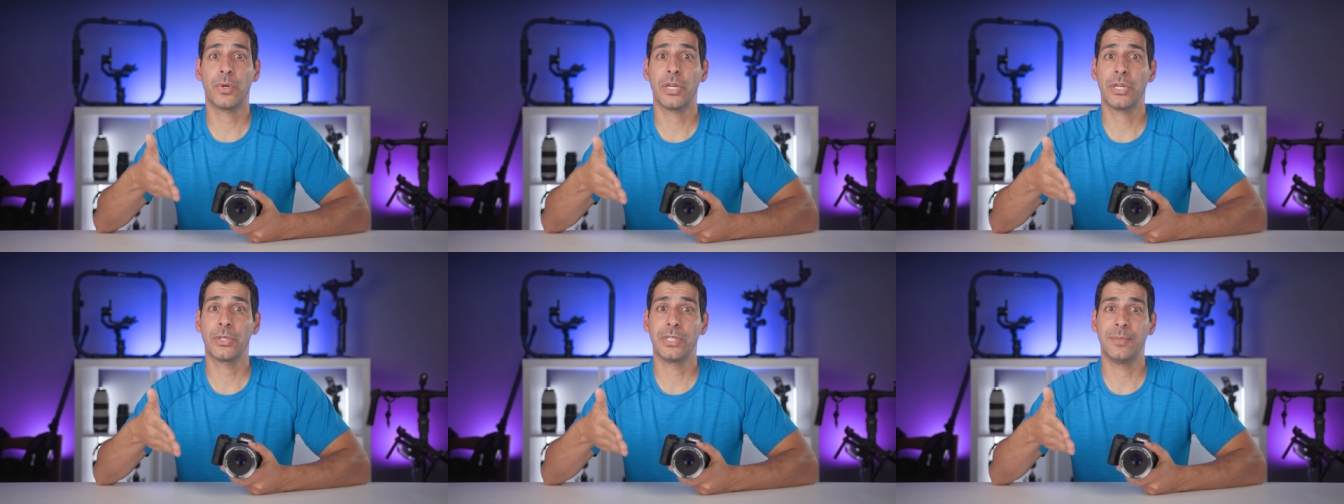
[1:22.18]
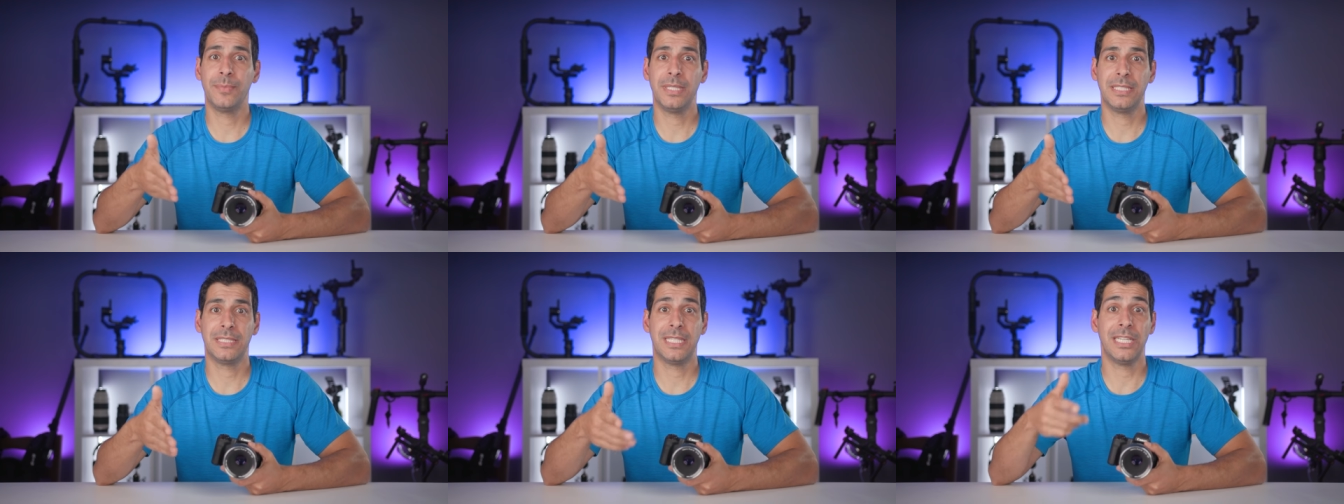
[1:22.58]
priority
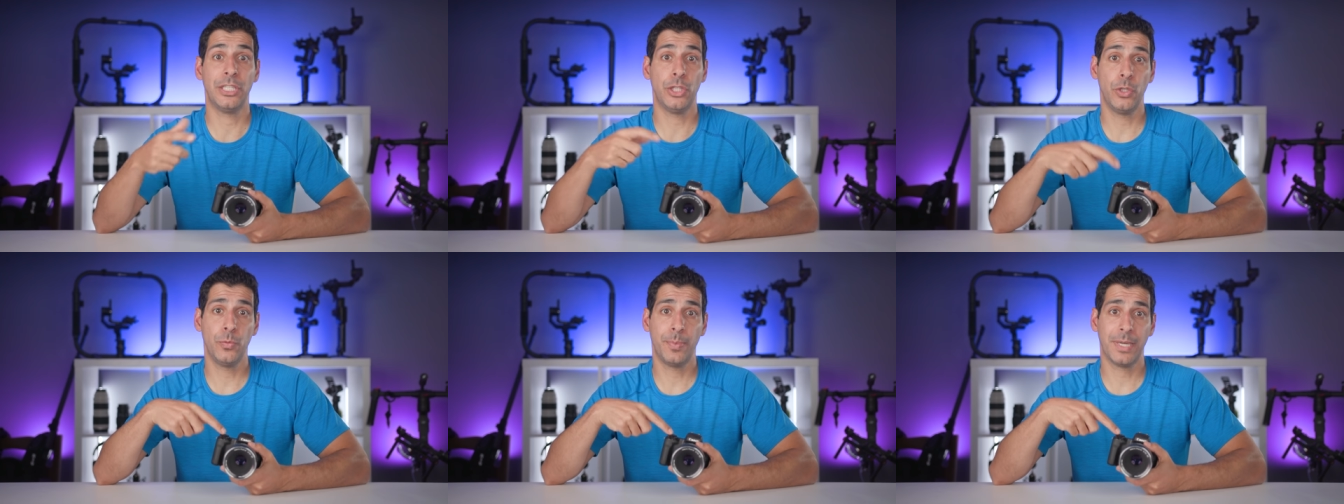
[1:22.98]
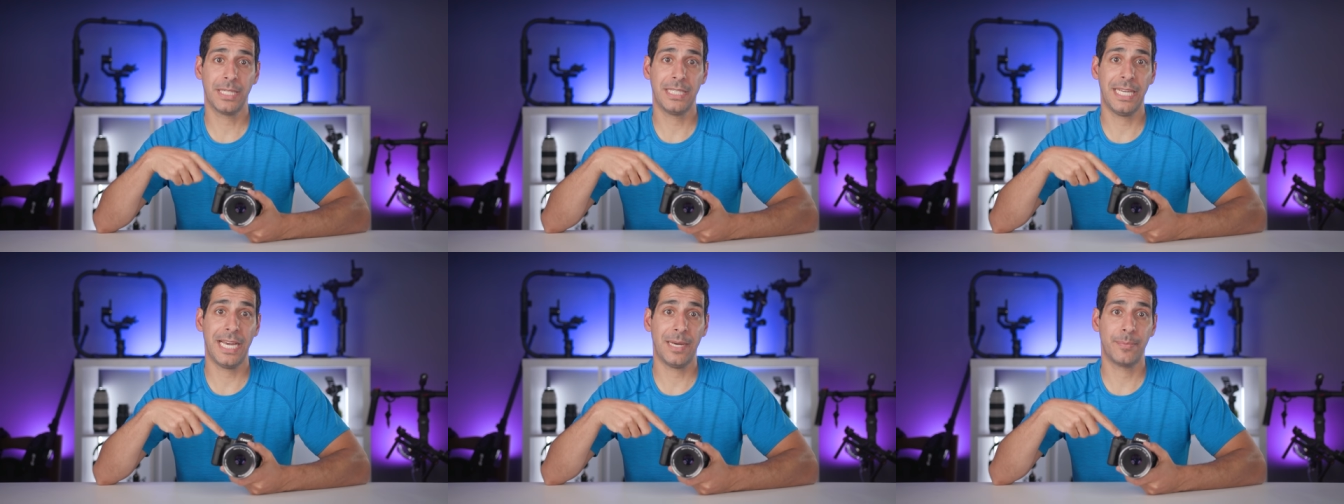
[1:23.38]
means that you
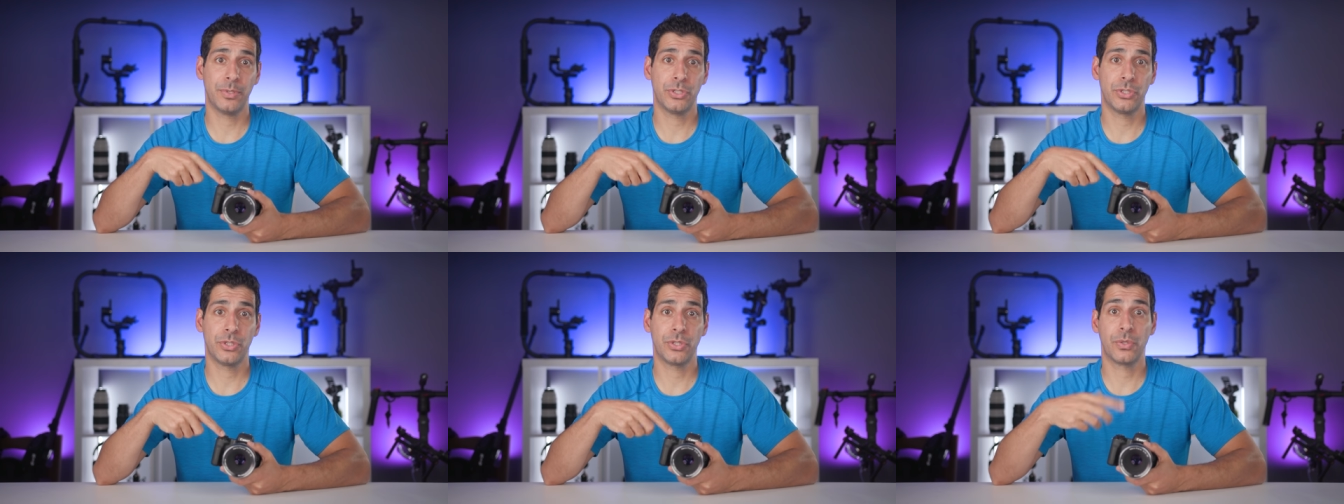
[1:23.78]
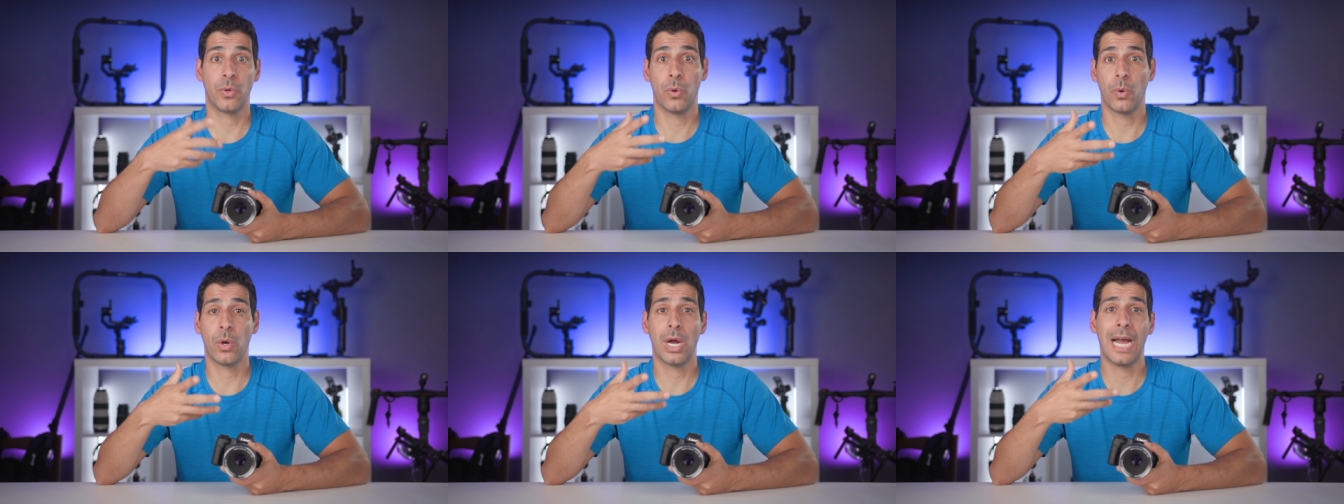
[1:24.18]
pick the aperture
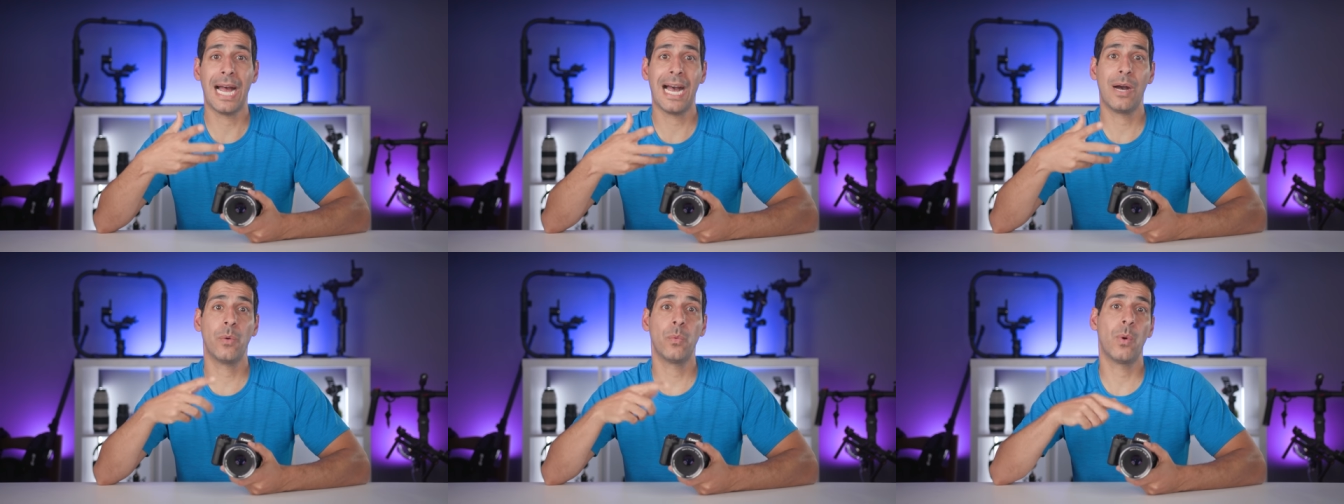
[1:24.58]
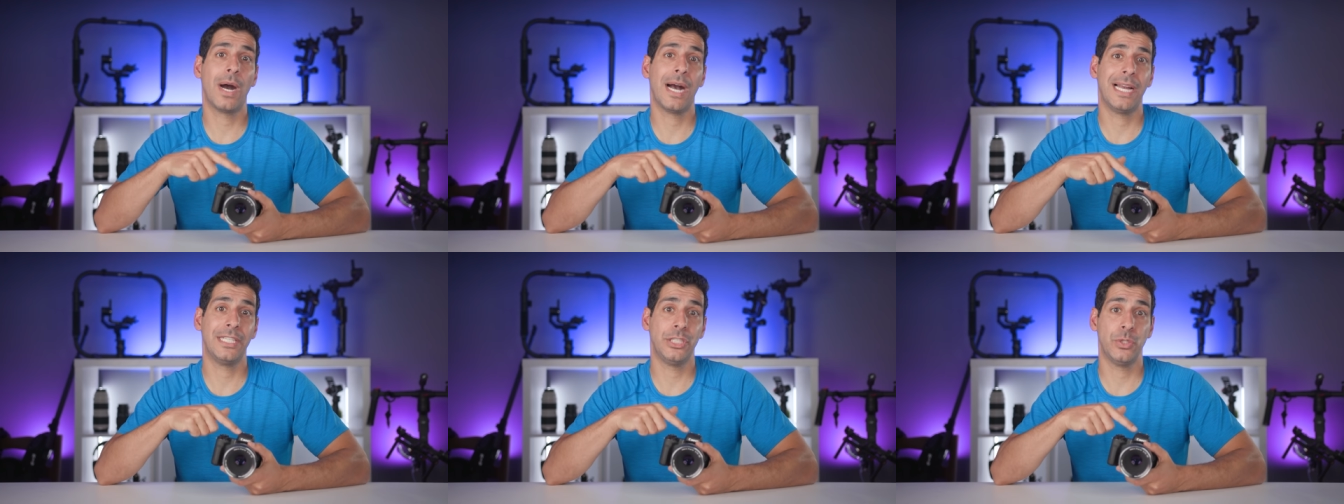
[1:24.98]
or how
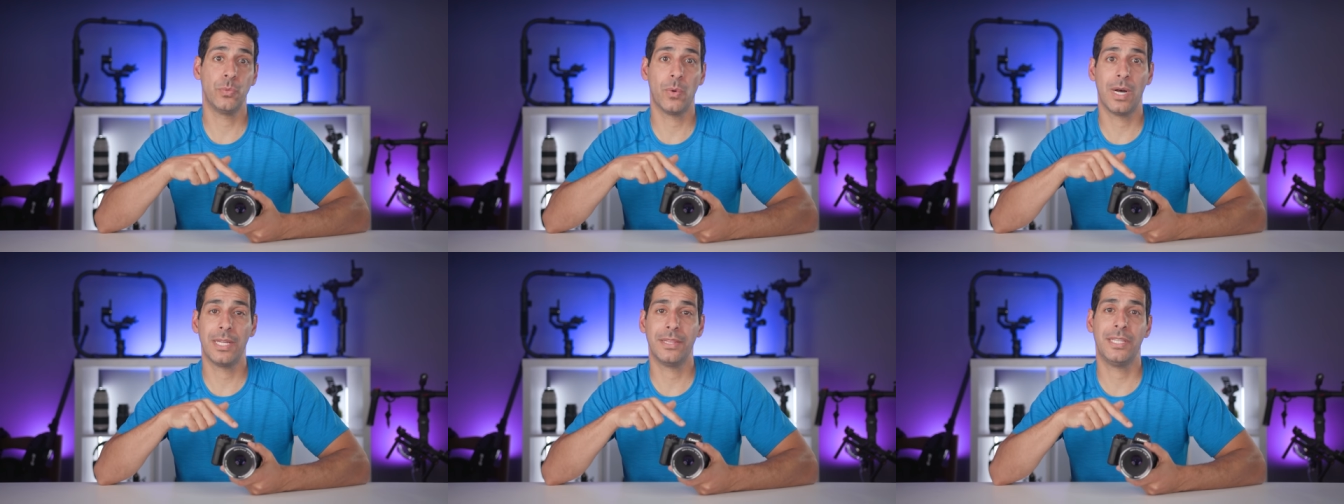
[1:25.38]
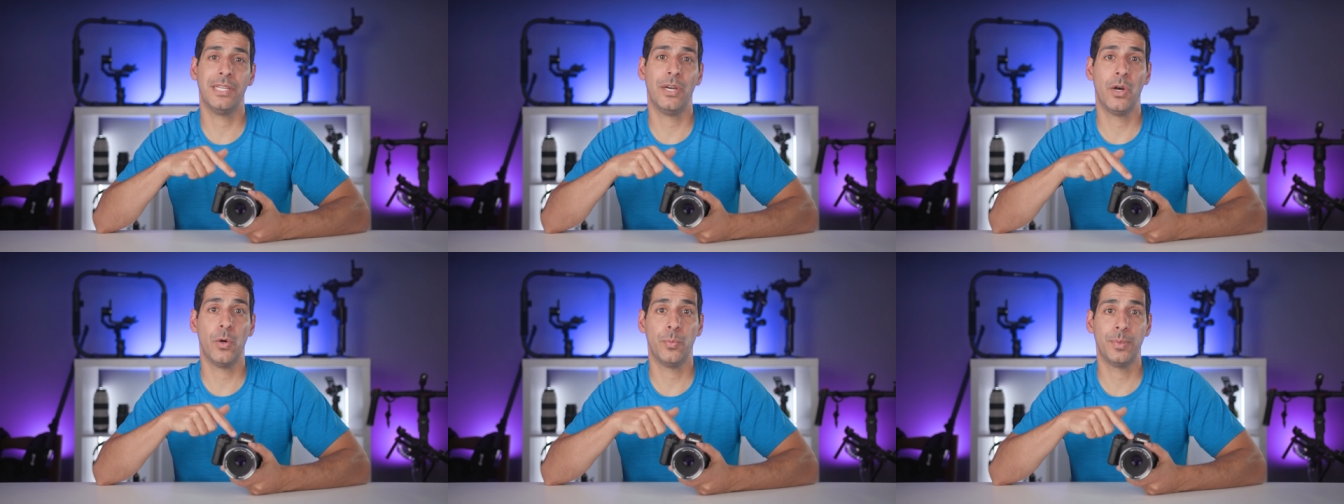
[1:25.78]
wide you want the
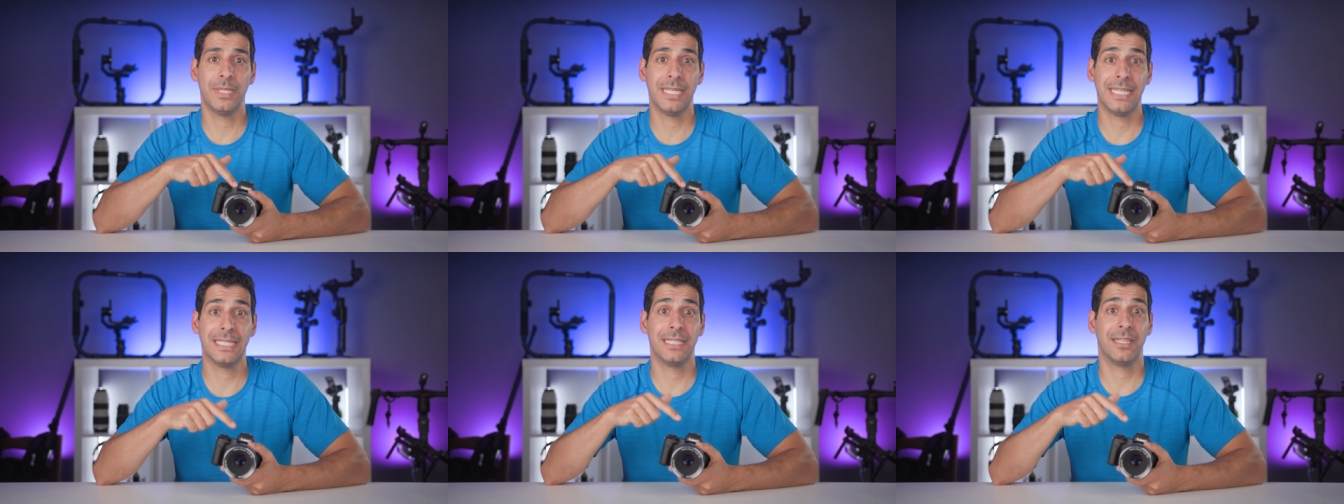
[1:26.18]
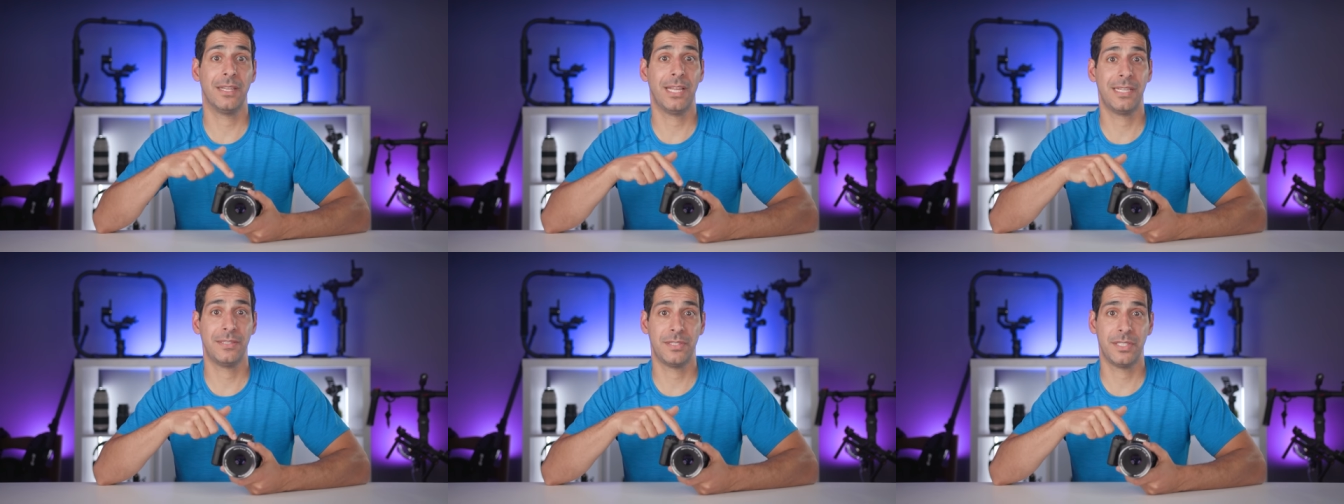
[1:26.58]
opening in the
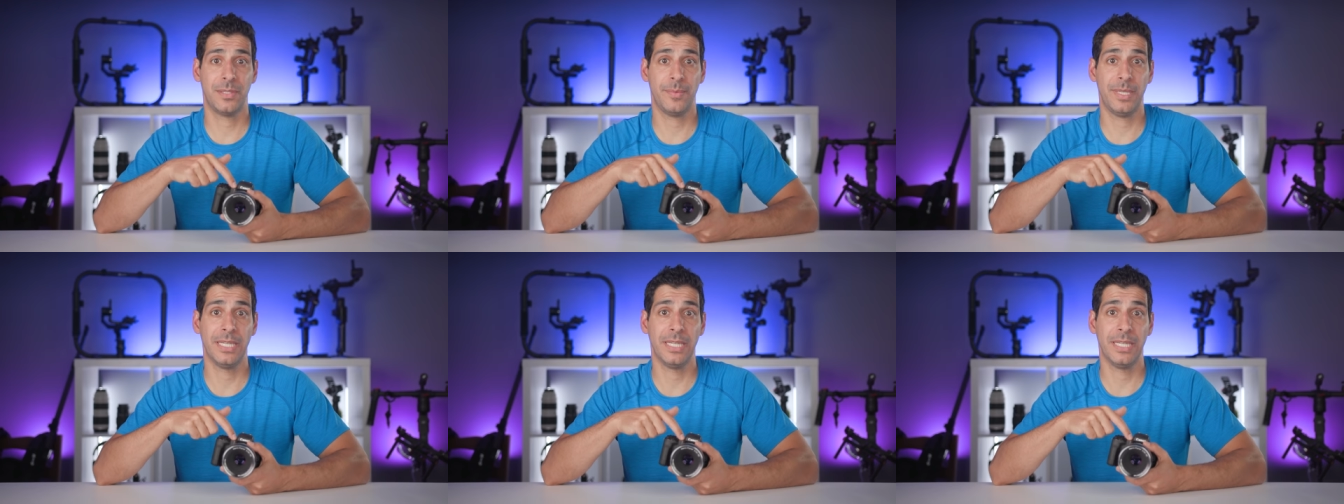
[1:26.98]
lens to